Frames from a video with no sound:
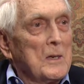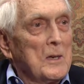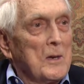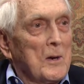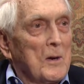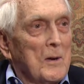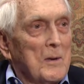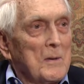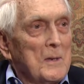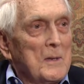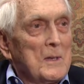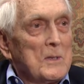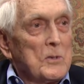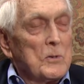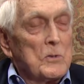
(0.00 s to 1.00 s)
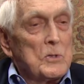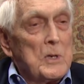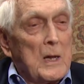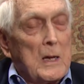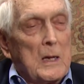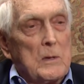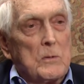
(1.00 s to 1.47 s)
year, so
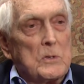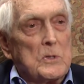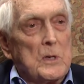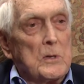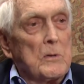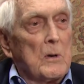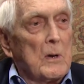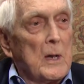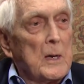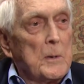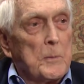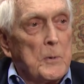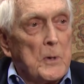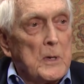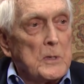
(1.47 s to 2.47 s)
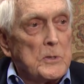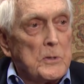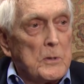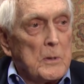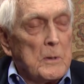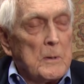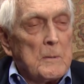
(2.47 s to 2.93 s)
Jackie was under a lot of
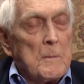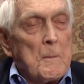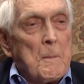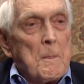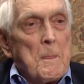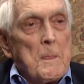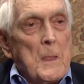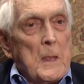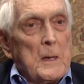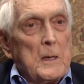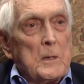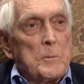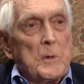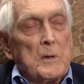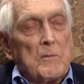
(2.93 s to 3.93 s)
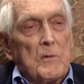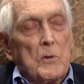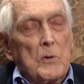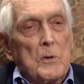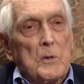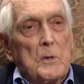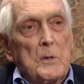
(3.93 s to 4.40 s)
pressure. He'd been
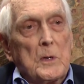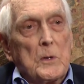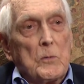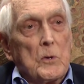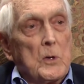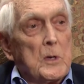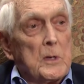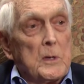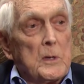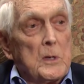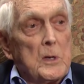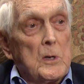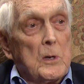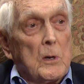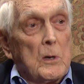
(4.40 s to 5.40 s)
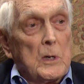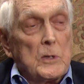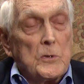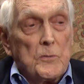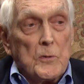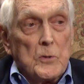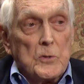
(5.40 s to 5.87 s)
voted uh, Rookie of the Year his
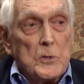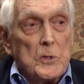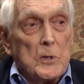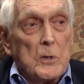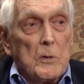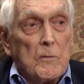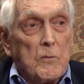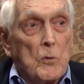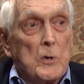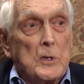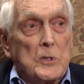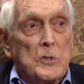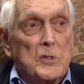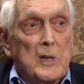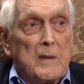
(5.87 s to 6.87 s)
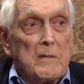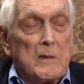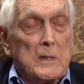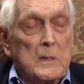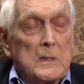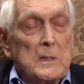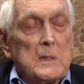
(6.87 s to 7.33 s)
first year,
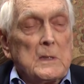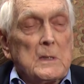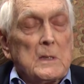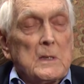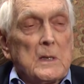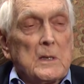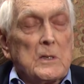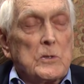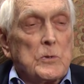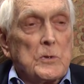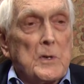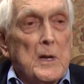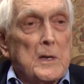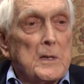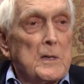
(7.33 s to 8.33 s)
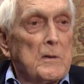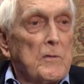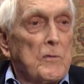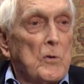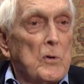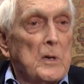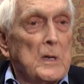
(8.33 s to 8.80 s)
47. Now this was
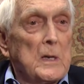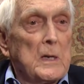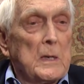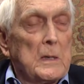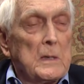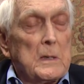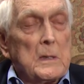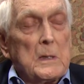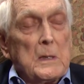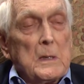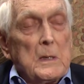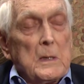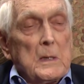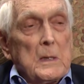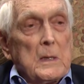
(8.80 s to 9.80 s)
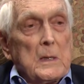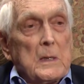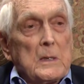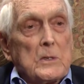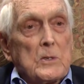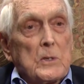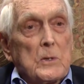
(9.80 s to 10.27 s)
1948.
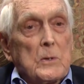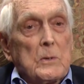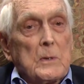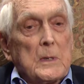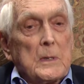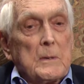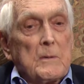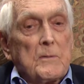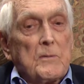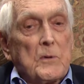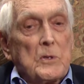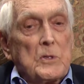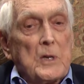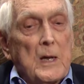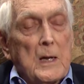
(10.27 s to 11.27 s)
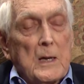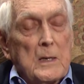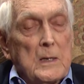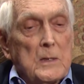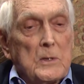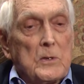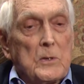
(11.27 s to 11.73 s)
And so uh, for
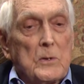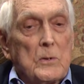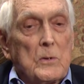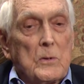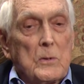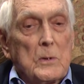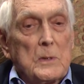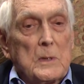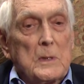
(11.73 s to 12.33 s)
Jackie to